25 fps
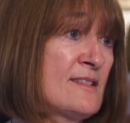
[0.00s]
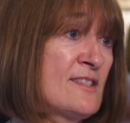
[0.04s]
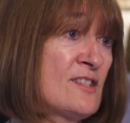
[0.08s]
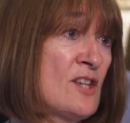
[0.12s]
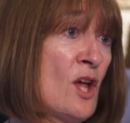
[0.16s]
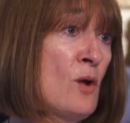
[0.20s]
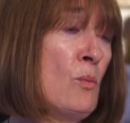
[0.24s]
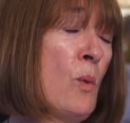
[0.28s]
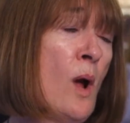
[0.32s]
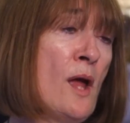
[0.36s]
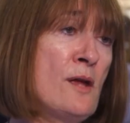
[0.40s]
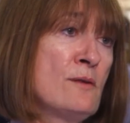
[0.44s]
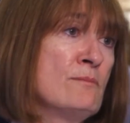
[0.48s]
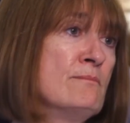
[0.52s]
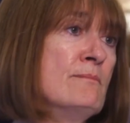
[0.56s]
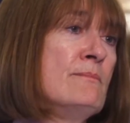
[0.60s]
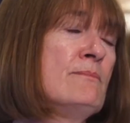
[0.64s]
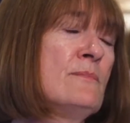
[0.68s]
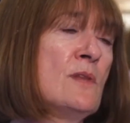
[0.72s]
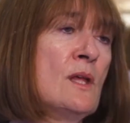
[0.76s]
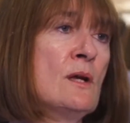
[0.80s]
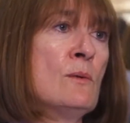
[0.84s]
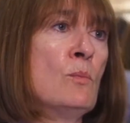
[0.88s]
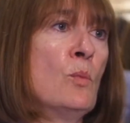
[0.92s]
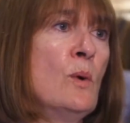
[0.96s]
so won't
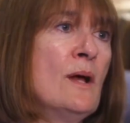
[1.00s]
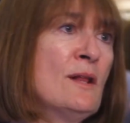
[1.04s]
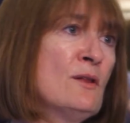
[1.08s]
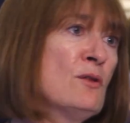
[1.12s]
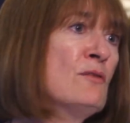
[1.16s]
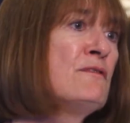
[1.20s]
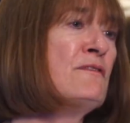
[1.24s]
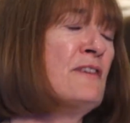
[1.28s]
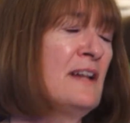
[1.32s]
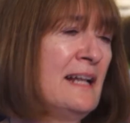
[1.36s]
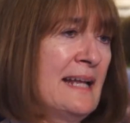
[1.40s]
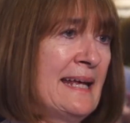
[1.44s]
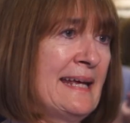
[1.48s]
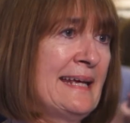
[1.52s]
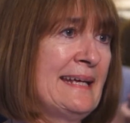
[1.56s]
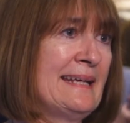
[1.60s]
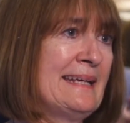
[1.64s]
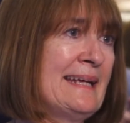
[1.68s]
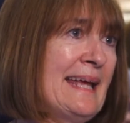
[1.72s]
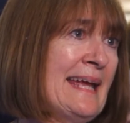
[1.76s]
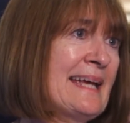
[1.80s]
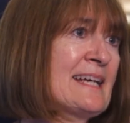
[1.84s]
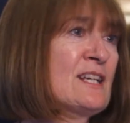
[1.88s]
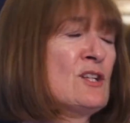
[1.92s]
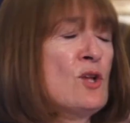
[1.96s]

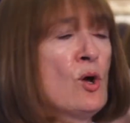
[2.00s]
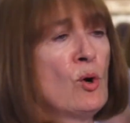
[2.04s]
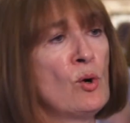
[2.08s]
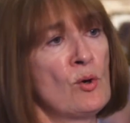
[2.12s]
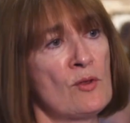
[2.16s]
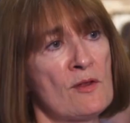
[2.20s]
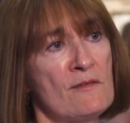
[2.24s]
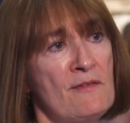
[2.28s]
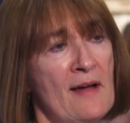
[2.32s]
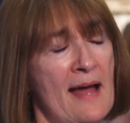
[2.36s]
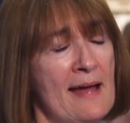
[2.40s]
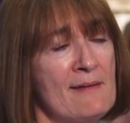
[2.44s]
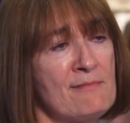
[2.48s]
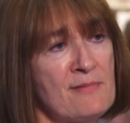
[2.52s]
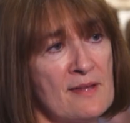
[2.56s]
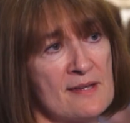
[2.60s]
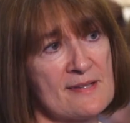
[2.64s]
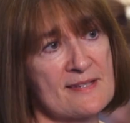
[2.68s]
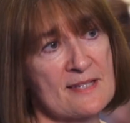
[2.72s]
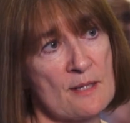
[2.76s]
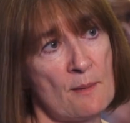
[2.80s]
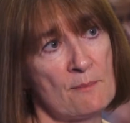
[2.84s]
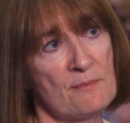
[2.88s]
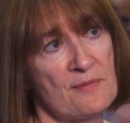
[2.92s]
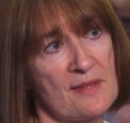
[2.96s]
willfully ignore the fact that
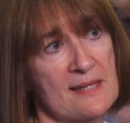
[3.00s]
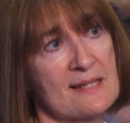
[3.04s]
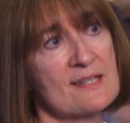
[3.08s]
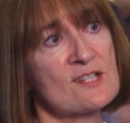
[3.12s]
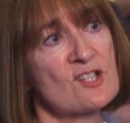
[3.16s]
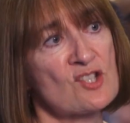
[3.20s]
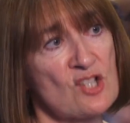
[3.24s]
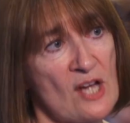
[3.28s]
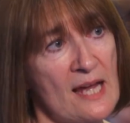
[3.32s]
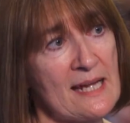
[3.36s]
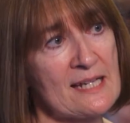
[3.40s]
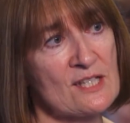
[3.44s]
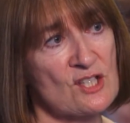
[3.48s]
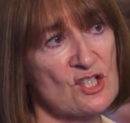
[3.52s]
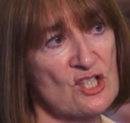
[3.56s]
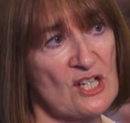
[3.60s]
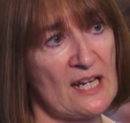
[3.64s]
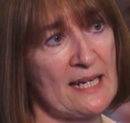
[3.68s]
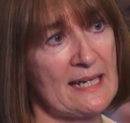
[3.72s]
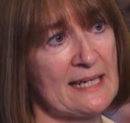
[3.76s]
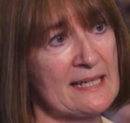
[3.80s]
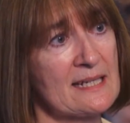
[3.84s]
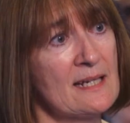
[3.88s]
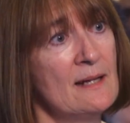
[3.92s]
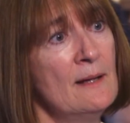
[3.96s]
something's
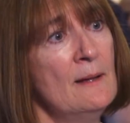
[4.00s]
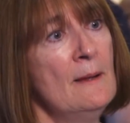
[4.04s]
changing,